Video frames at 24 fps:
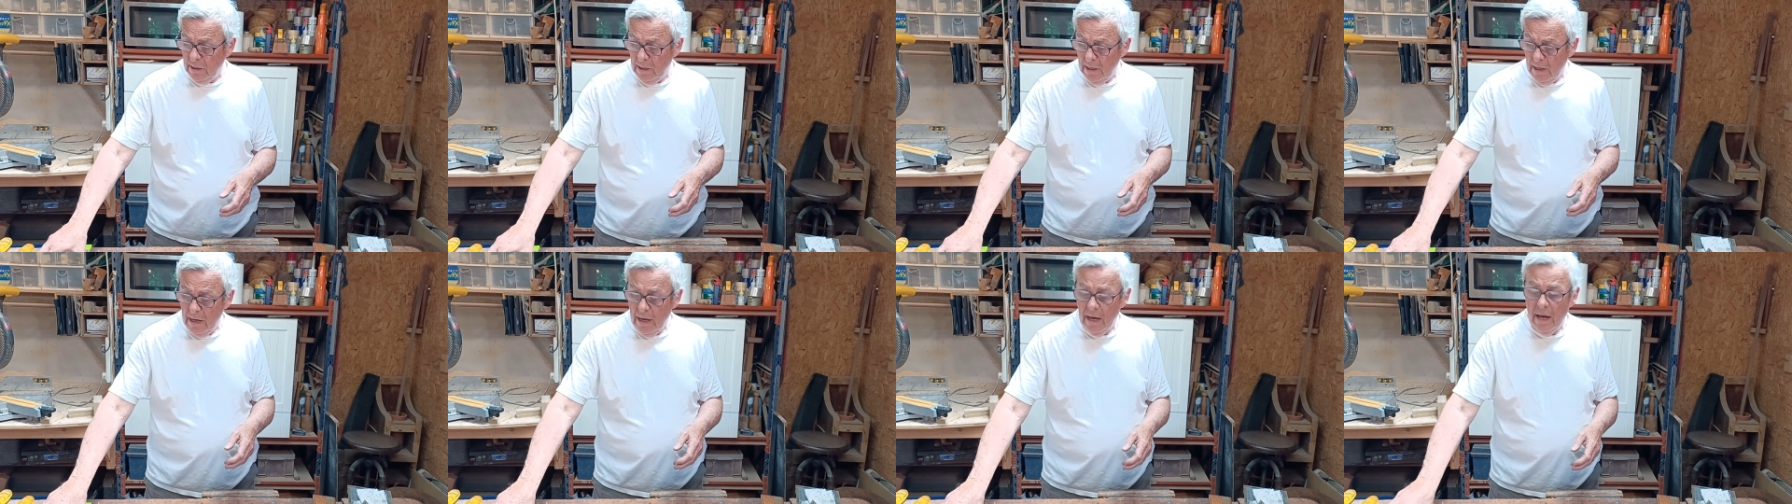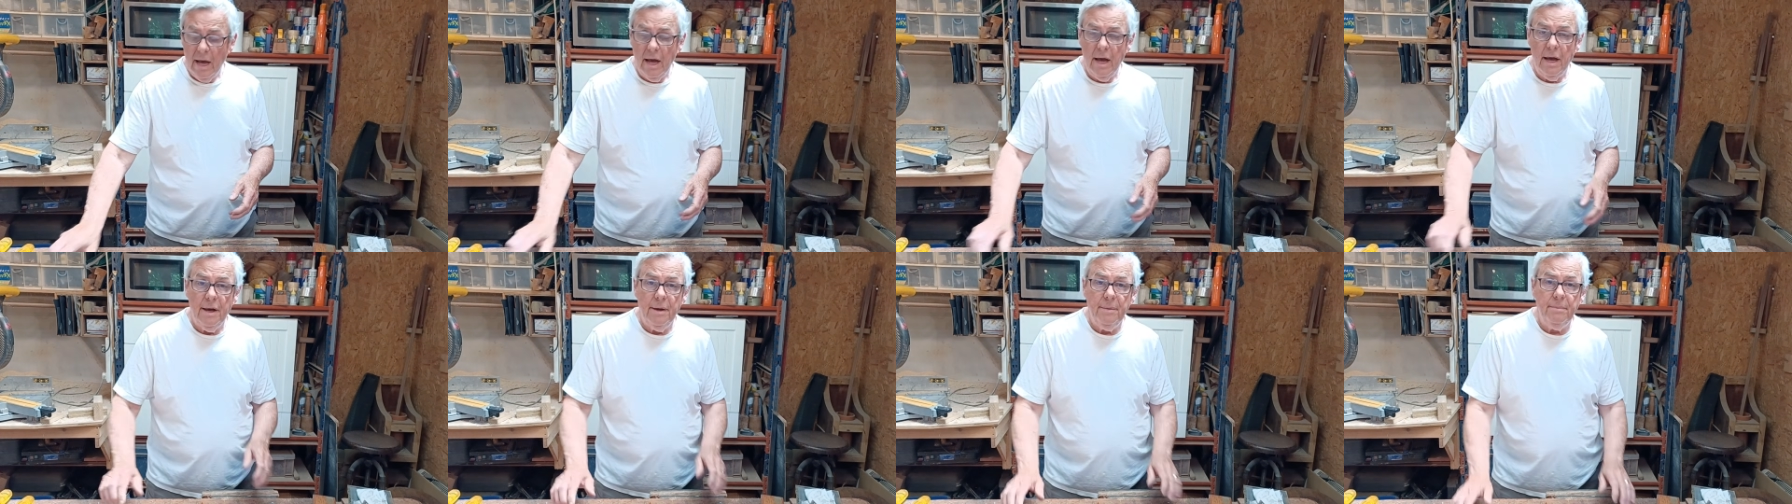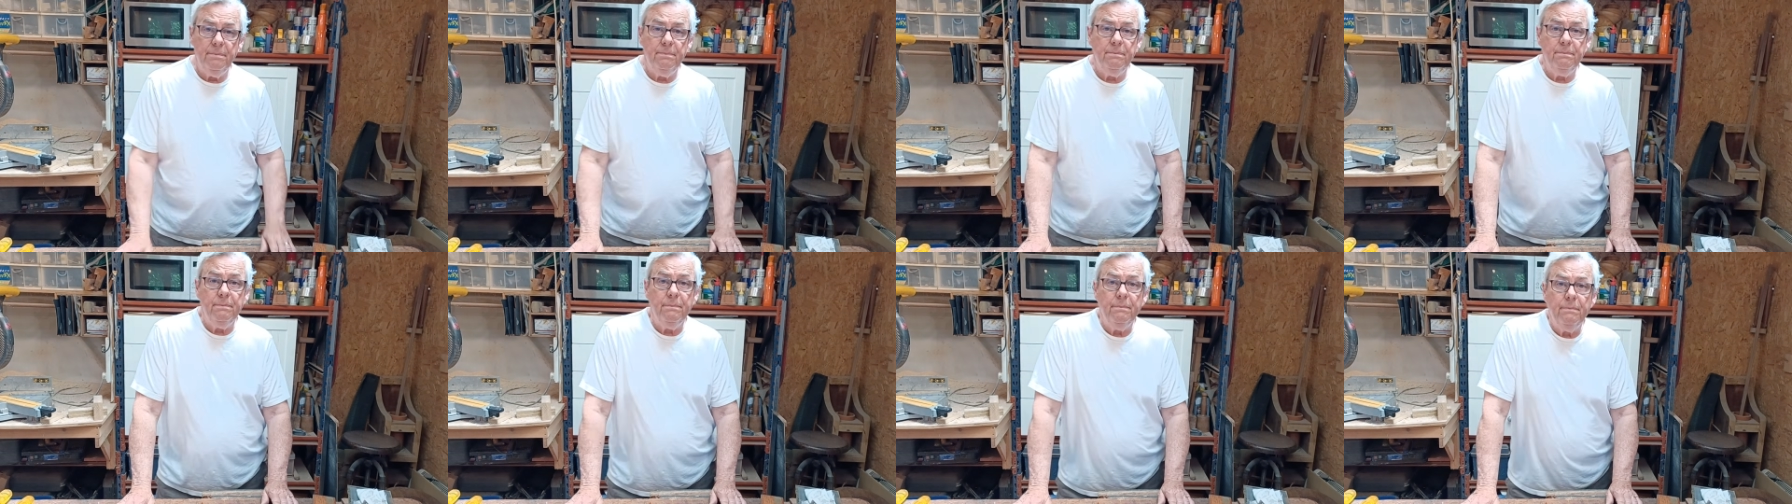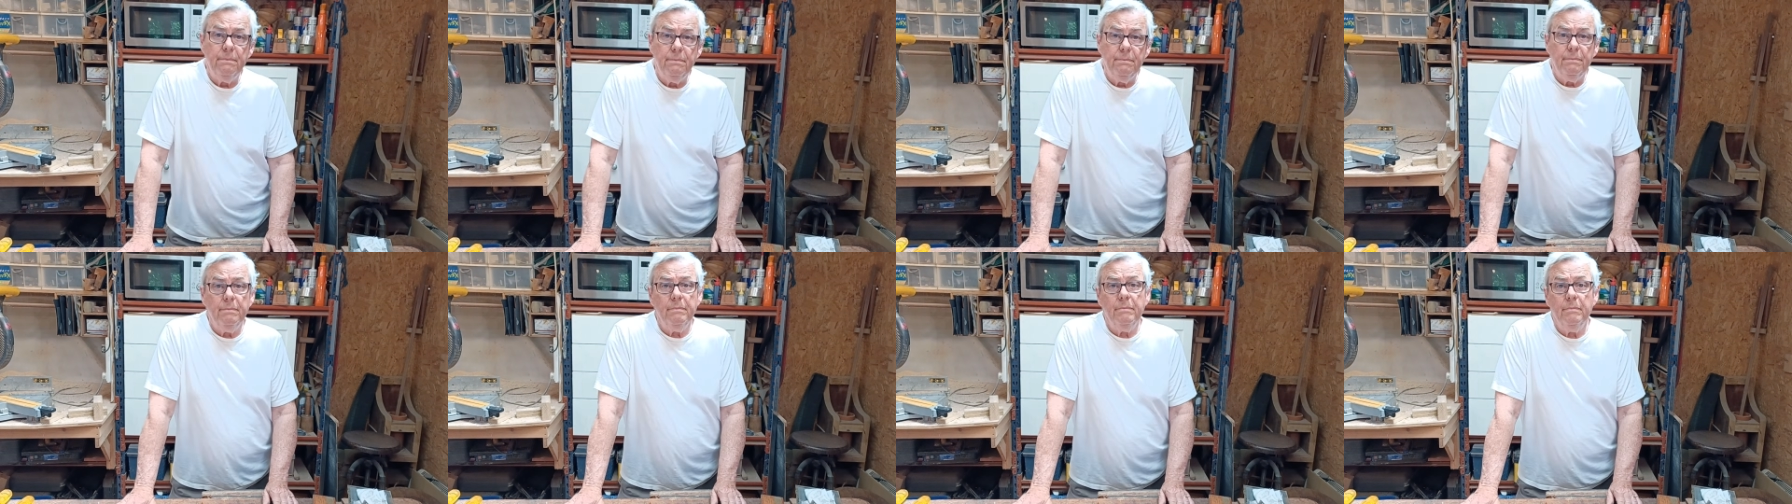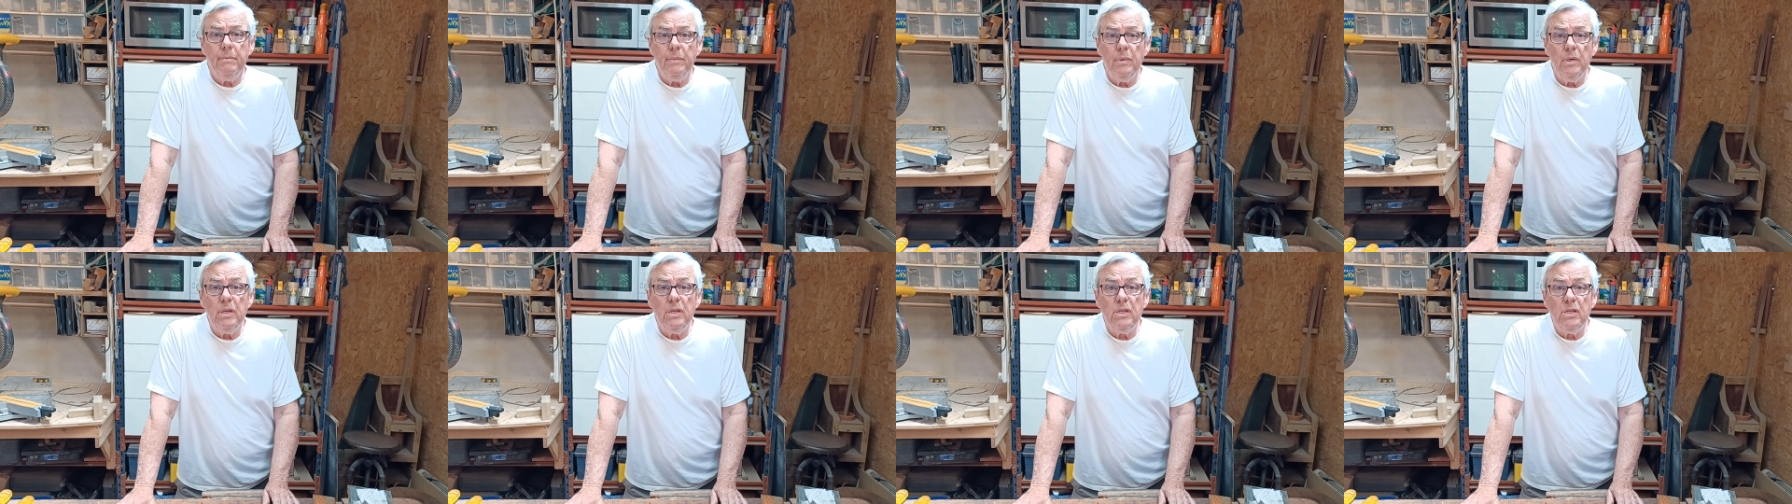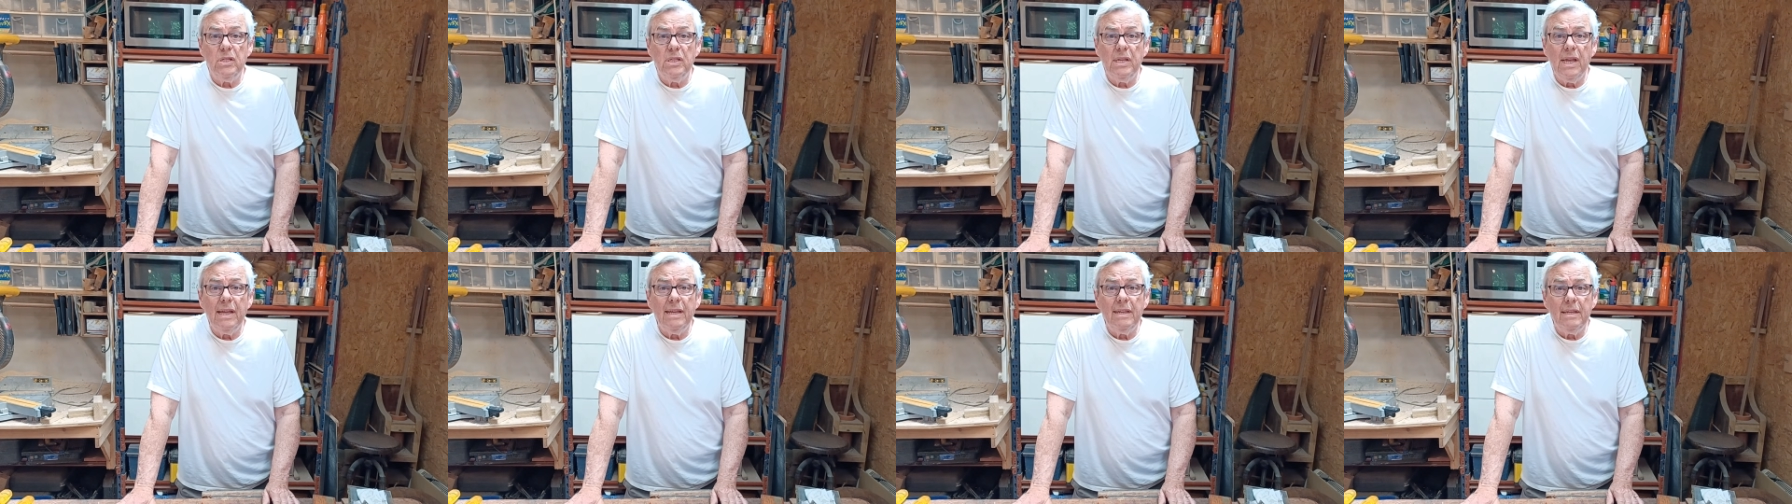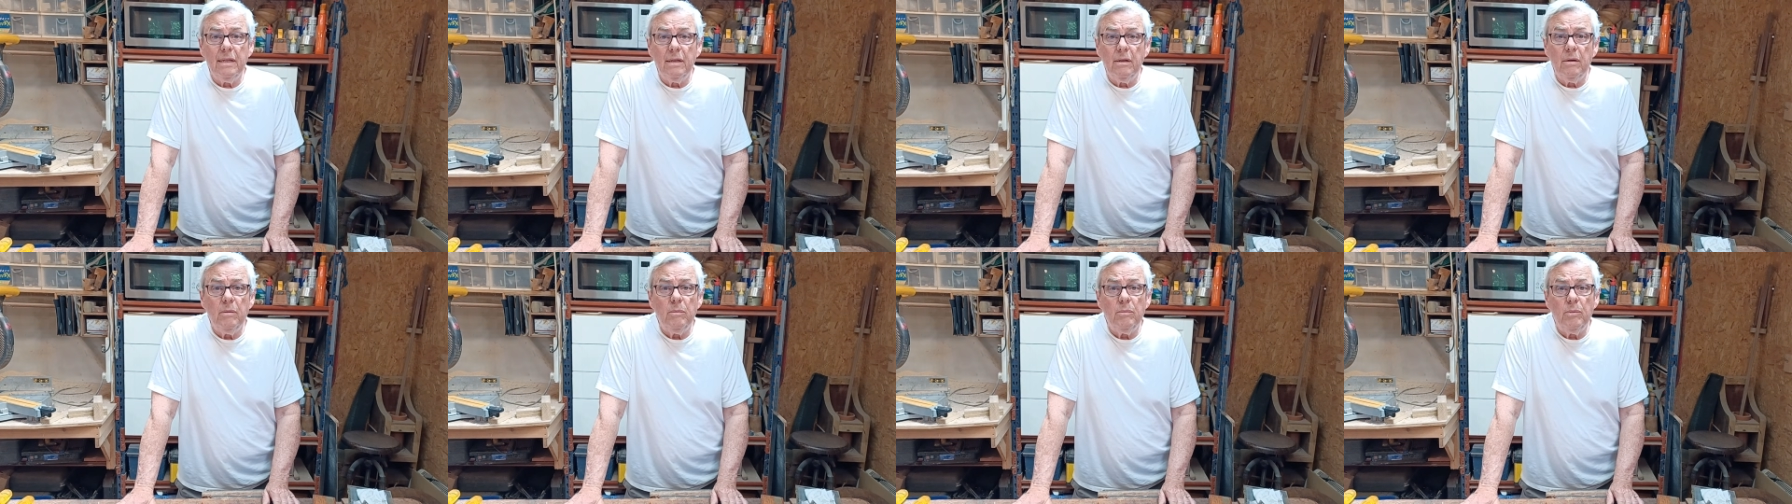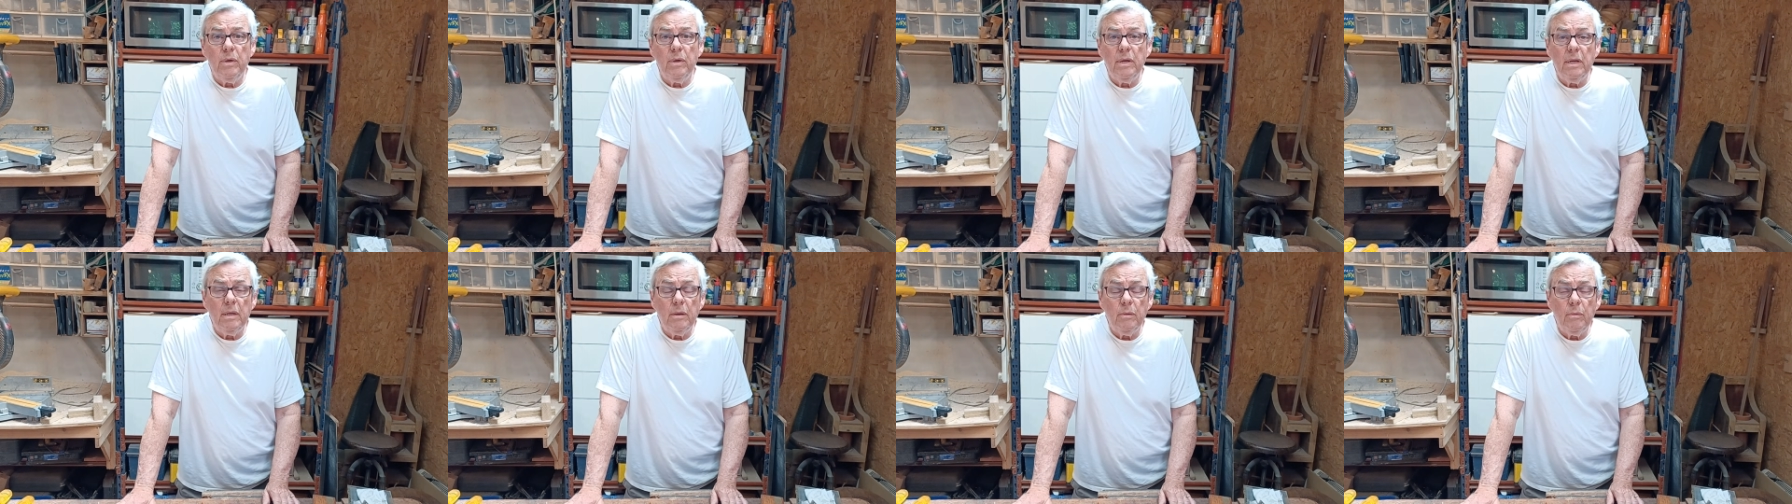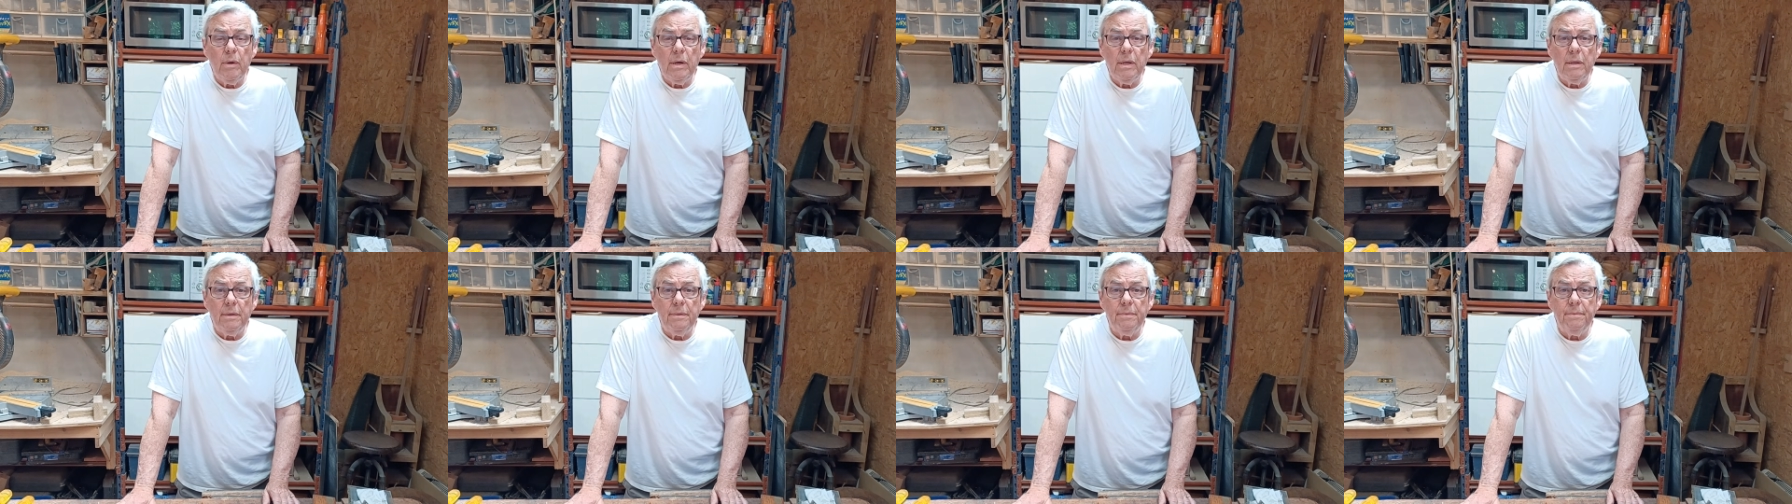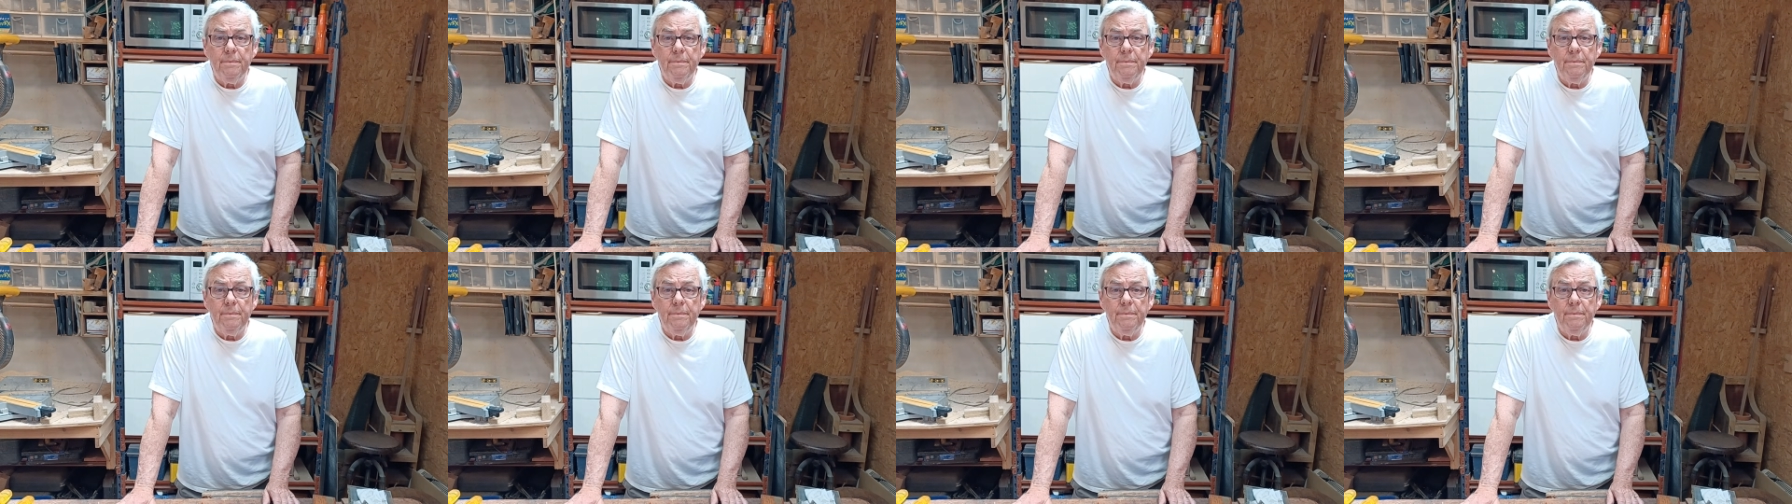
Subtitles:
but it's standing up really well.